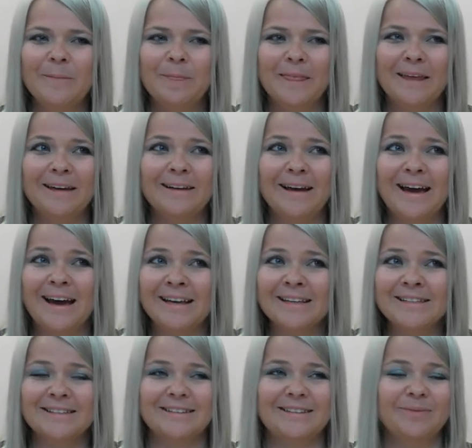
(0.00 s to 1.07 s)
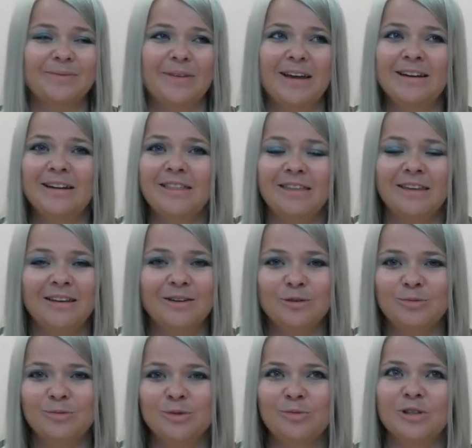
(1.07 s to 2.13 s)
and ask anything you
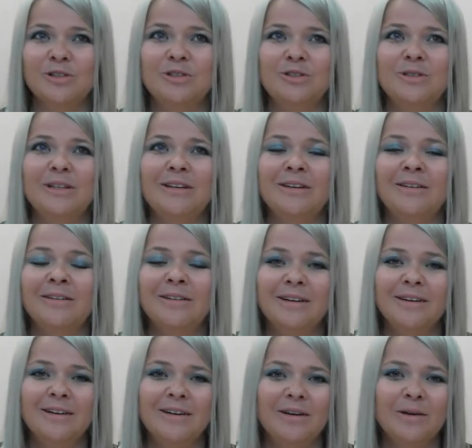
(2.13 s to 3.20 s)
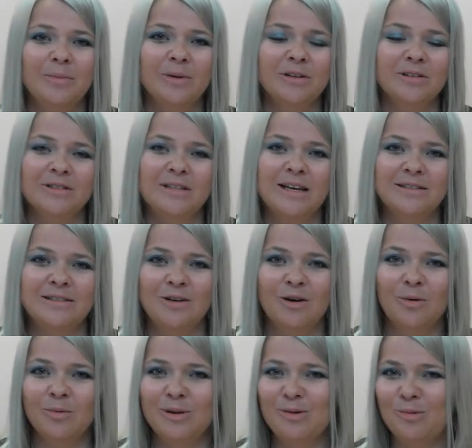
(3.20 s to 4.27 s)
would want to hear, because that's the
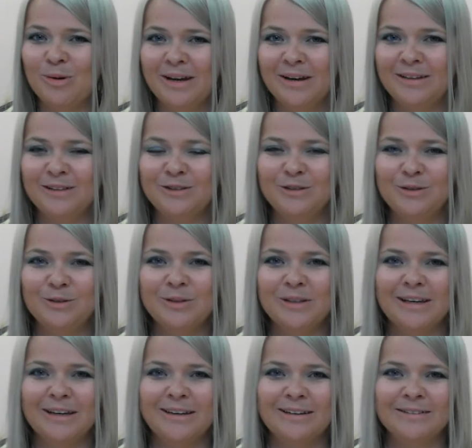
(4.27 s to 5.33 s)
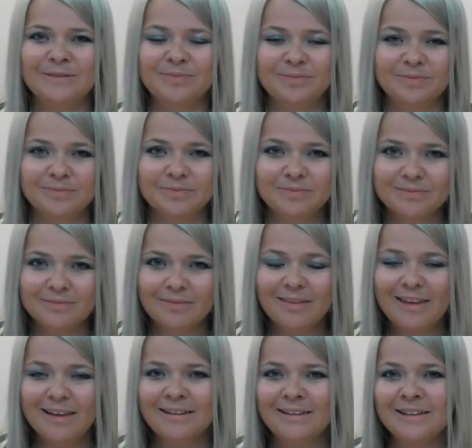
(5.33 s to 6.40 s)
only way you can
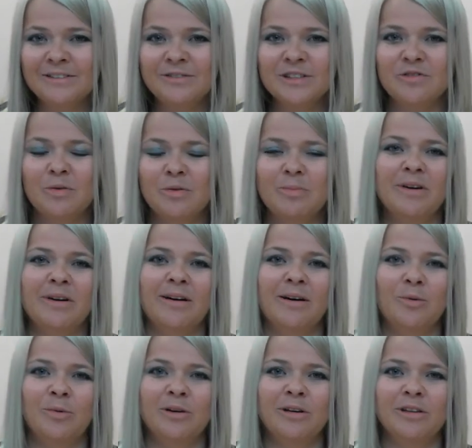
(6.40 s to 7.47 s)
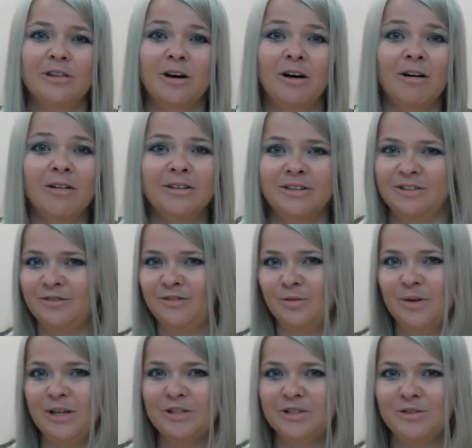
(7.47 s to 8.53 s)
leave this webinar with all the
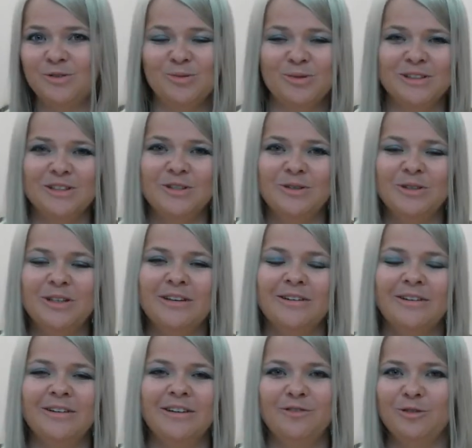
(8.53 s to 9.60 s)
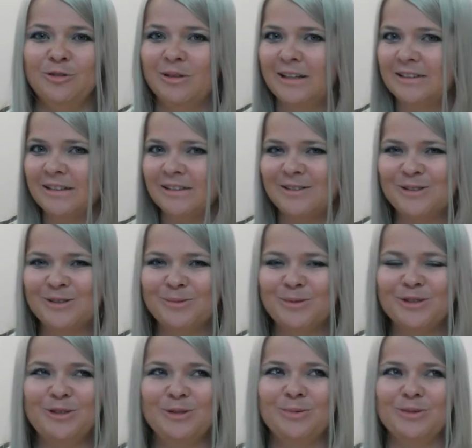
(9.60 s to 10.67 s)
information you wanted to hear, if you let us know
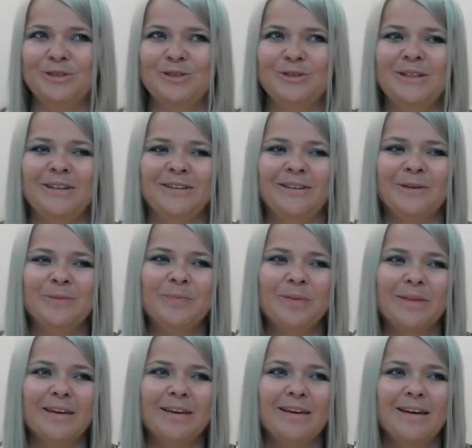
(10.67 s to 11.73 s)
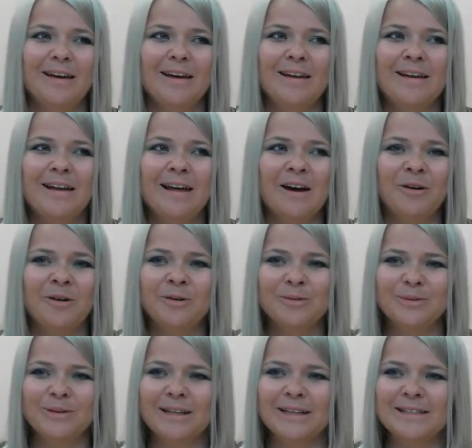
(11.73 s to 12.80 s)
what you want to hear. And now
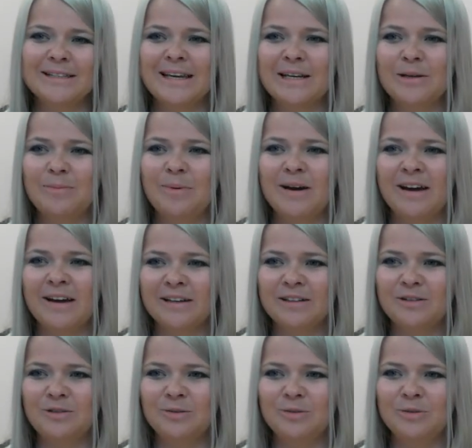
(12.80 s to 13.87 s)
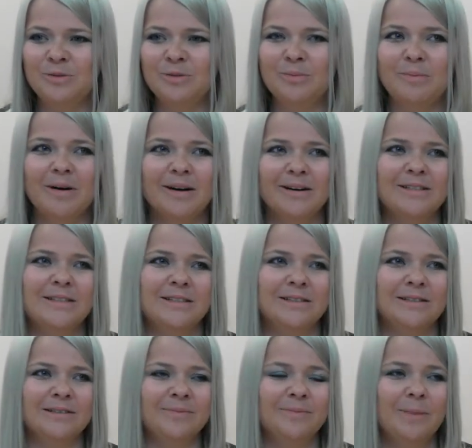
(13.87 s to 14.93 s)
let's get back to
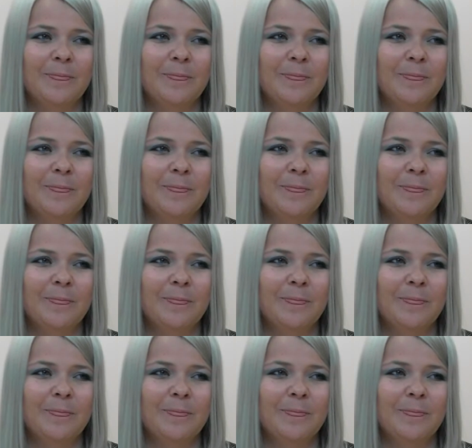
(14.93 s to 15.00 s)
Martin.